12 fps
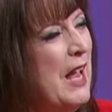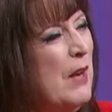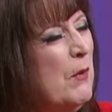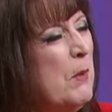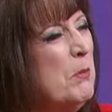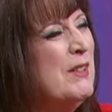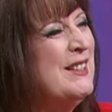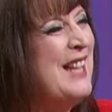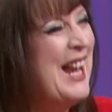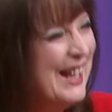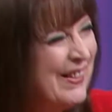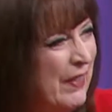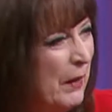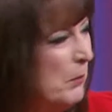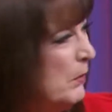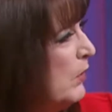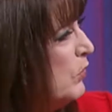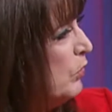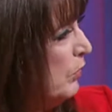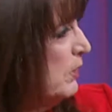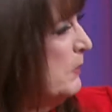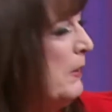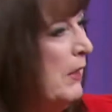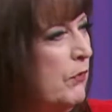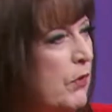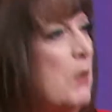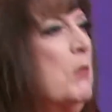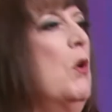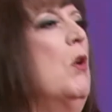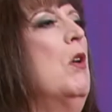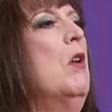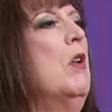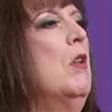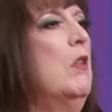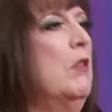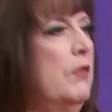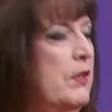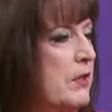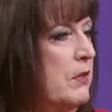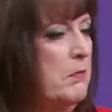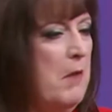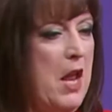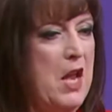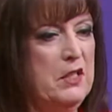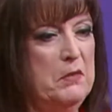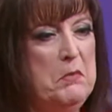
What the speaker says: how do I protect them, so to speak, from all this mass